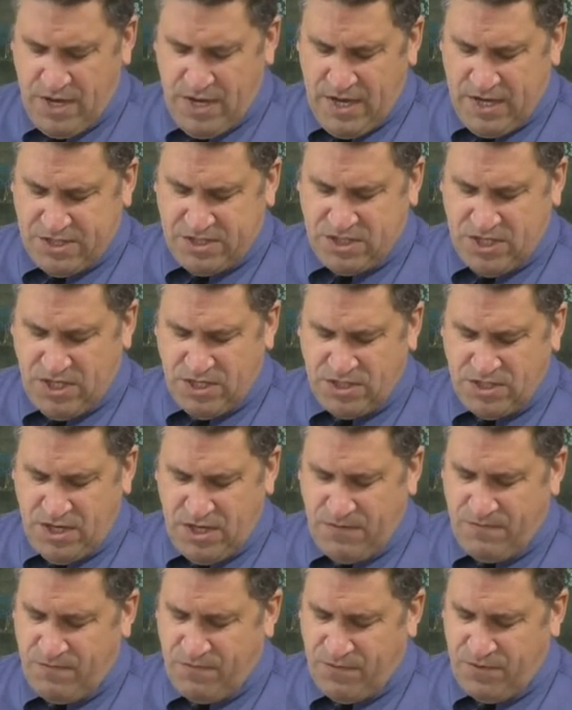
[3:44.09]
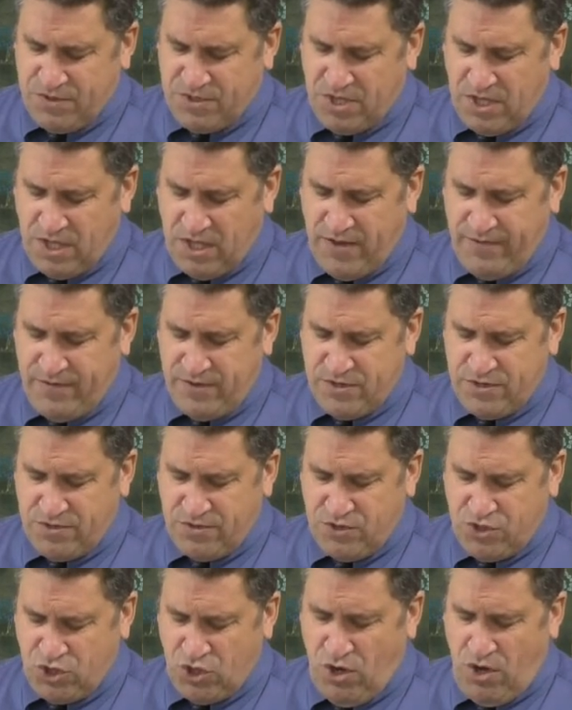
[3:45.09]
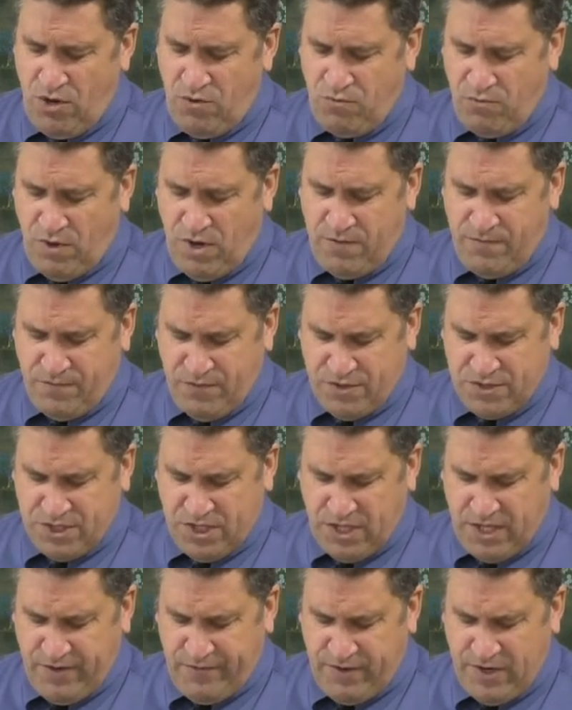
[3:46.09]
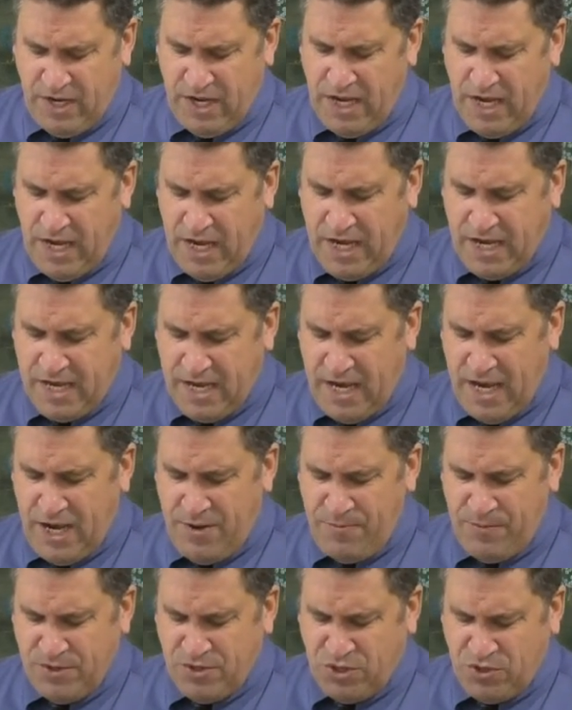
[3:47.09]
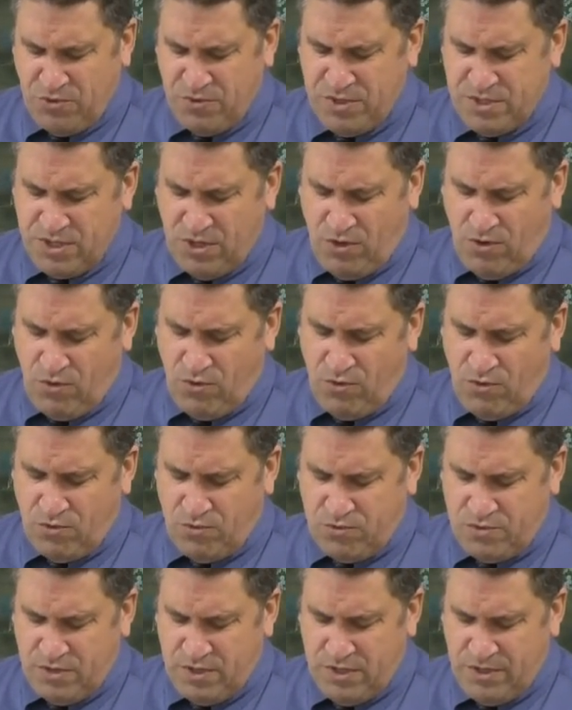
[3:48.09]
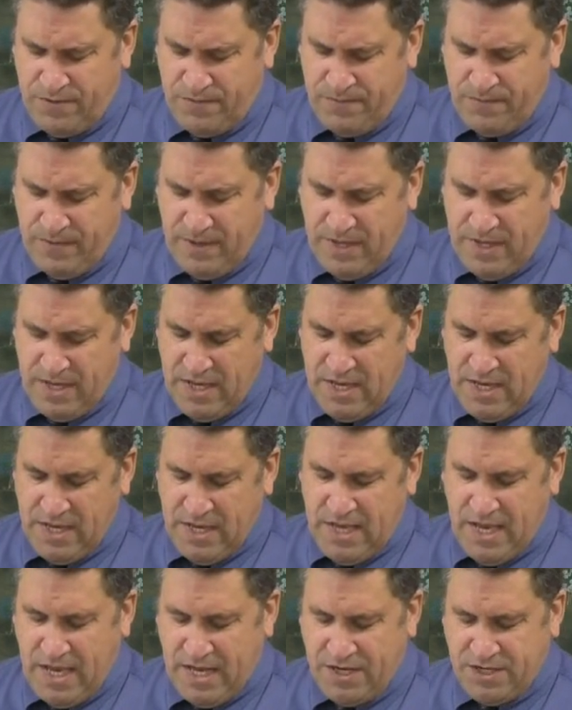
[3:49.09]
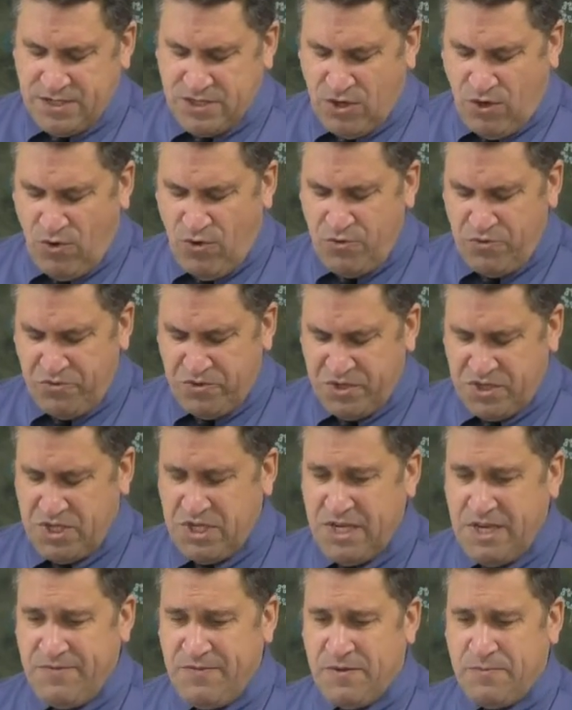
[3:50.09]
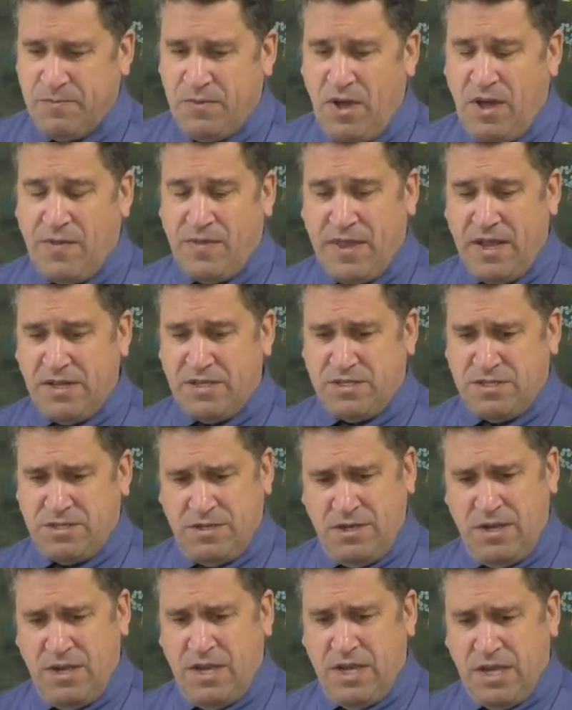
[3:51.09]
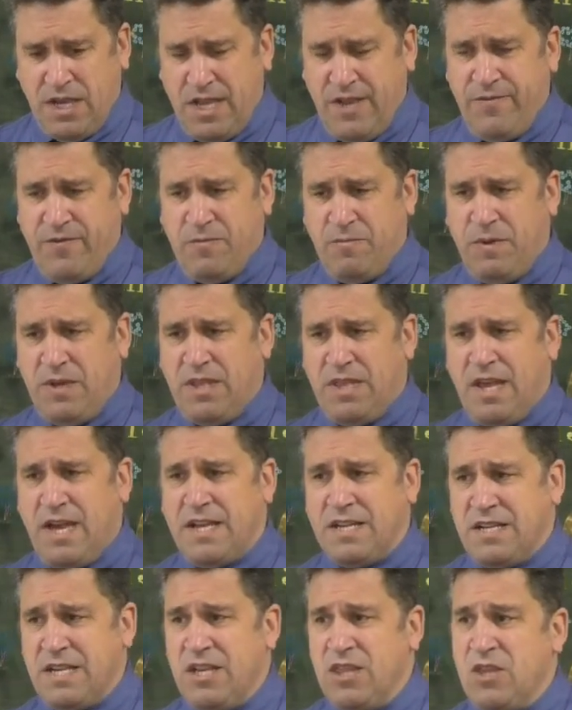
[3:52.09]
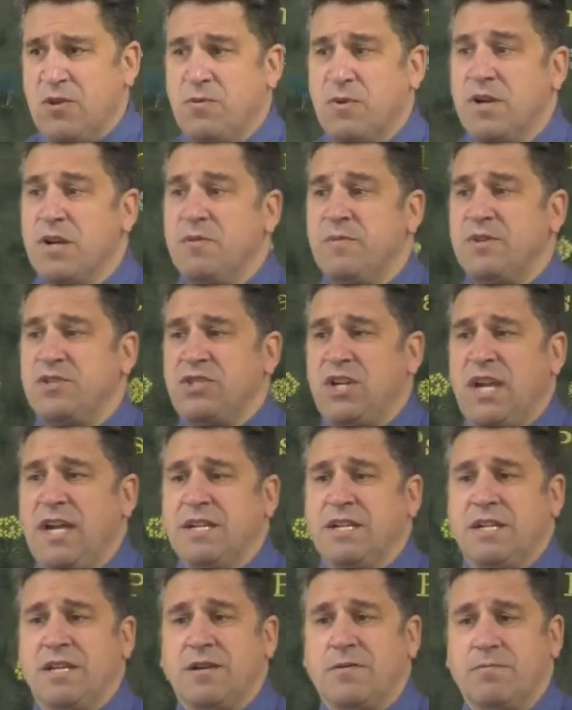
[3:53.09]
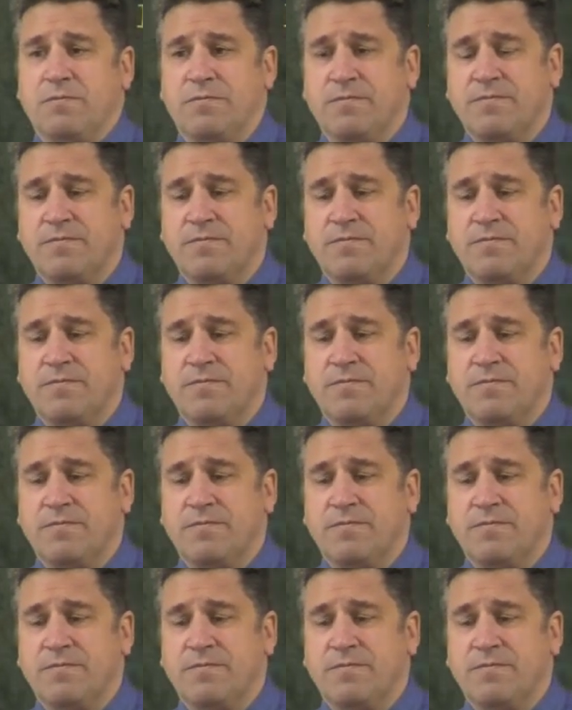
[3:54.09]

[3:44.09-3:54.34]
It says in verse 11, John 1, verse 11, he came unto his own, and his own received him not. That's given me the idea they were going to reject him.